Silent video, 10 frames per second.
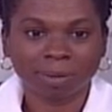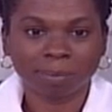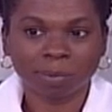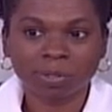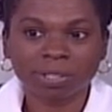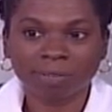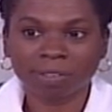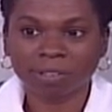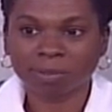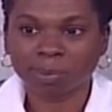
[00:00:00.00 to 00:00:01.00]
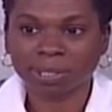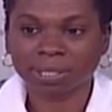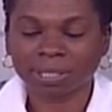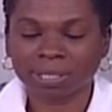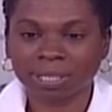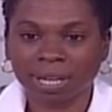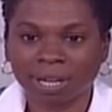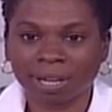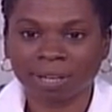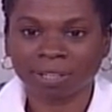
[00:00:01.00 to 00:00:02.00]
Most of those persons
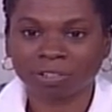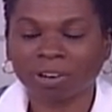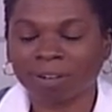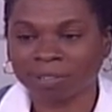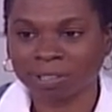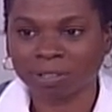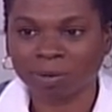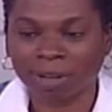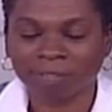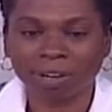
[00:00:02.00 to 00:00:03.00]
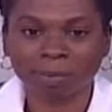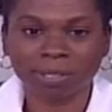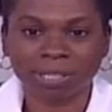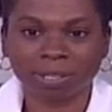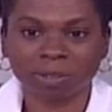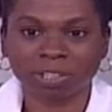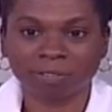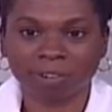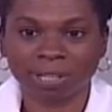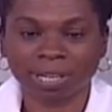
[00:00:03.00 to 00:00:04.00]
are travelers who have come to St. Lucia
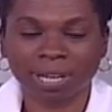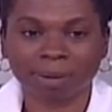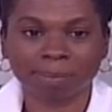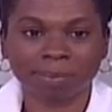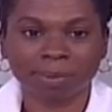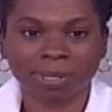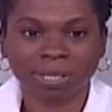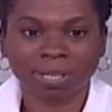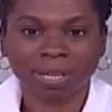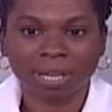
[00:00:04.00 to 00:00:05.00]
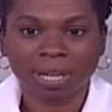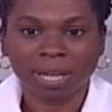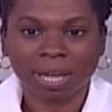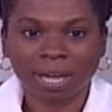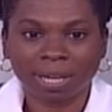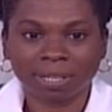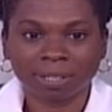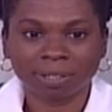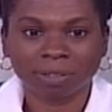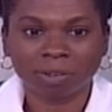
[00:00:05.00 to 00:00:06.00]
for the camp. And
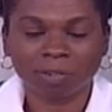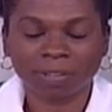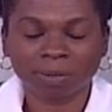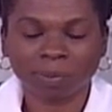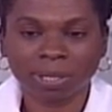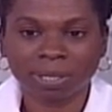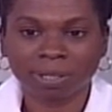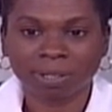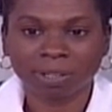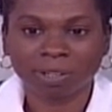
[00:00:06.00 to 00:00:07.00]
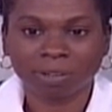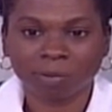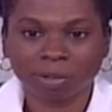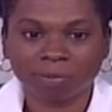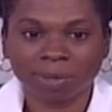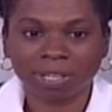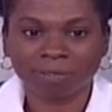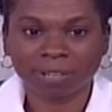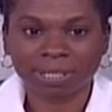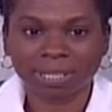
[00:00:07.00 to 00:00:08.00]
over the week, we've been
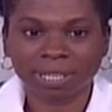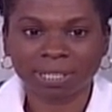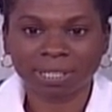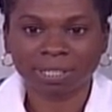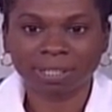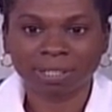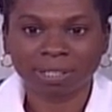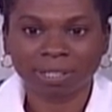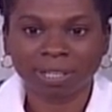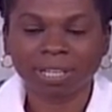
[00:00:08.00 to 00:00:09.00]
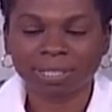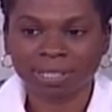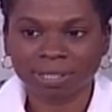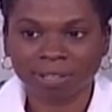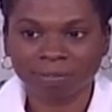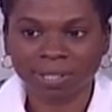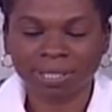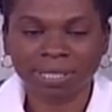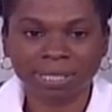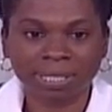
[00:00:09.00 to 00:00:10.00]
investigating cases of this
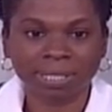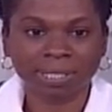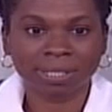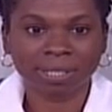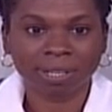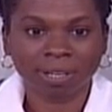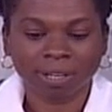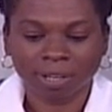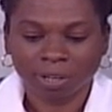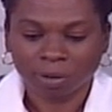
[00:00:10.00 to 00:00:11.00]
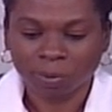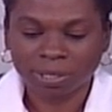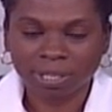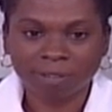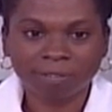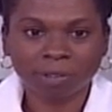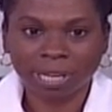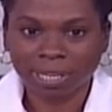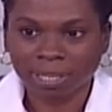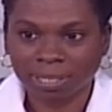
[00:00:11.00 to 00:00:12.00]
disease. We say
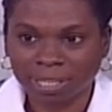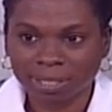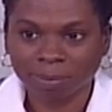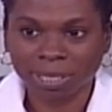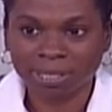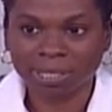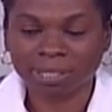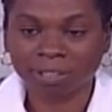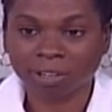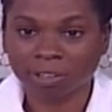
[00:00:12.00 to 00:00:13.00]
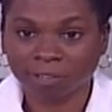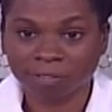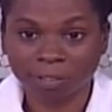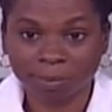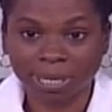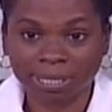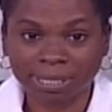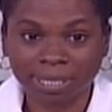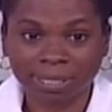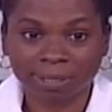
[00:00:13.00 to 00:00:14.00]
flu-like illness because it is not confirmed as
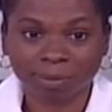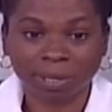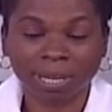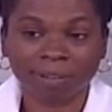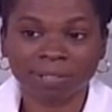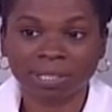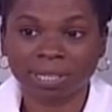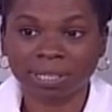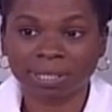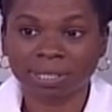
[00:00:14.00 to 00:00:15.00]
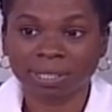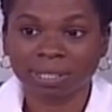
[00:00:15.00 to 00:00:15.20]
yet. We have sent